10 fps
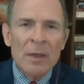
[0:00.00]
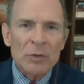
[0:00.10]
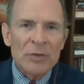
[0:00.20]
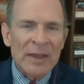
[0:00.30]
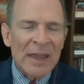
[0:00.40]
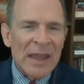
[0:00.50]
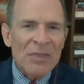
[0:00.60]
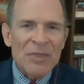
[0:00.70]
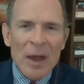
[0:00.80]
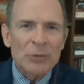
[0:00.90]
there's like
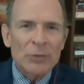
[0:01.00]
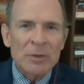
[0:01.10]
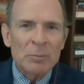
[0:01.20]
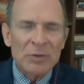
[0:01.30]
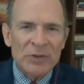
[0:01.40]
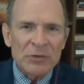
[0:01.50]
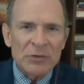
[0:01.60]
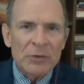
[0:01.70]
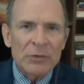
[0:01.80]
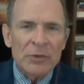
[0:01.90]
8,000
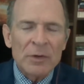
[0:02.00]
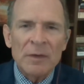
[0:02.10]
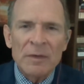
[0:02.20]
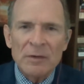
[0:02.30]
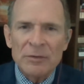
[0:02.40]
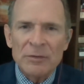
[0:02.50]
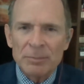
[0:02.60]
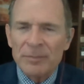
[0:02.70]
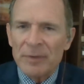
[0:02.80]
positions in these